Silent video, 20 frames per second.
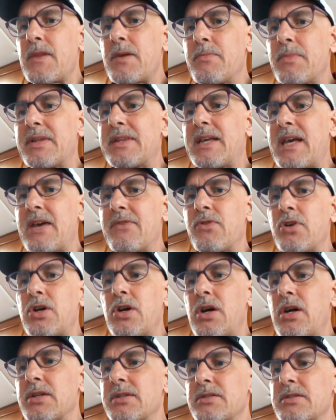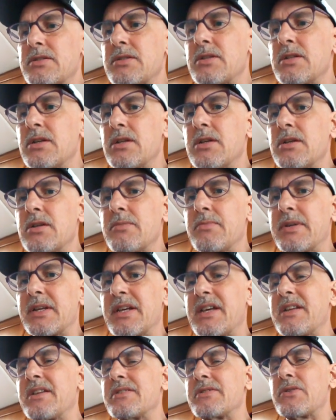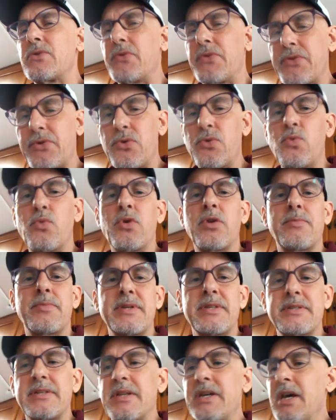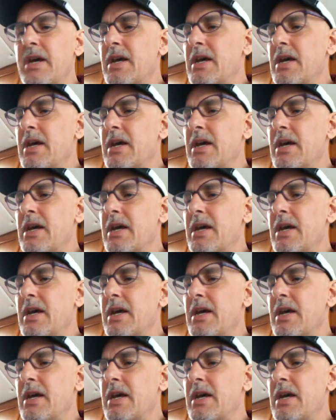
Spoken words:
but they have a cost. But again, it's going through Work BC.